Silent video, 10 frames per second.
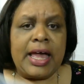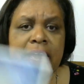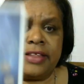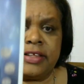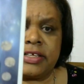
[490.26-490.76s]

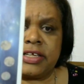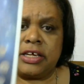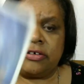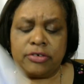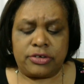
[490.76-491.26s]
And this
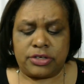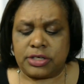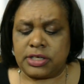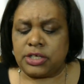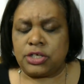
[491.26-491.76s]
King of Crystals
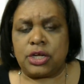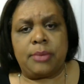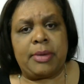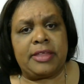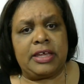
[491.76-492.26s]
says,
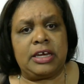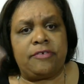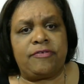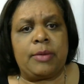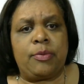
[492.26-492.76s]
by the end
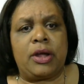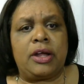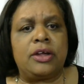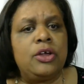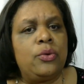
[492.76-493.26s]
of
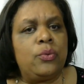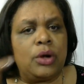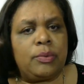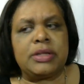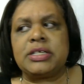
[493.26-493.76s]
February,
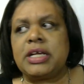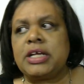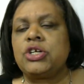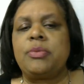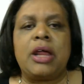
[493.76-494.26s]
we're once
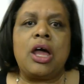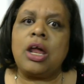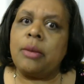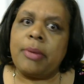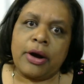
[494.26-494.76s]
again, Gemini,
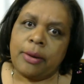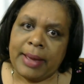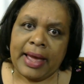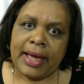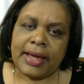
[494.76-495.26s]
all about our
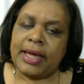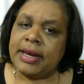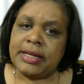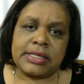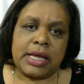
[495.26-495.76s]
bag. And
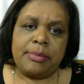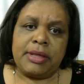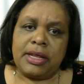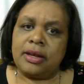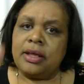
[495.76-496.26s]
it's
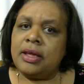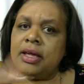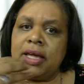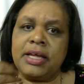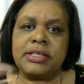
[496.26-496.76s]
coming
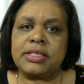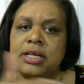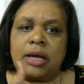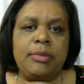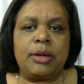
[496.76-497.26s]
It's
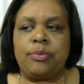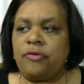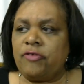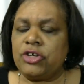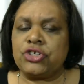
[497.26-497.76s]
coming.
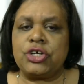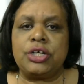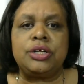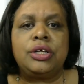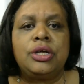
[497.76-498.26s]

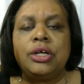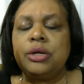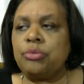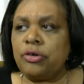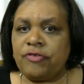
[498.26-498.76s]
Provision,
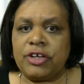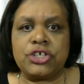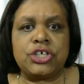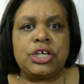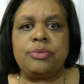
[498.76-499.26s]

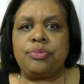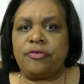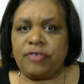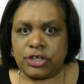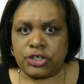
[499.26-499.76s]
provision,
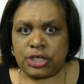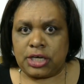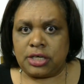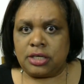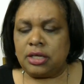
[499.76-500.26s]

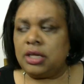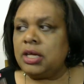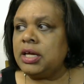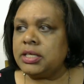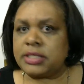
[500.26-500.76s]
provision
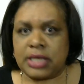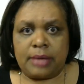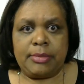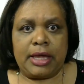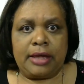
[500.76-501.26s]
is
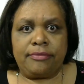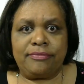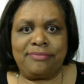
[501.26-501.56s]
coming.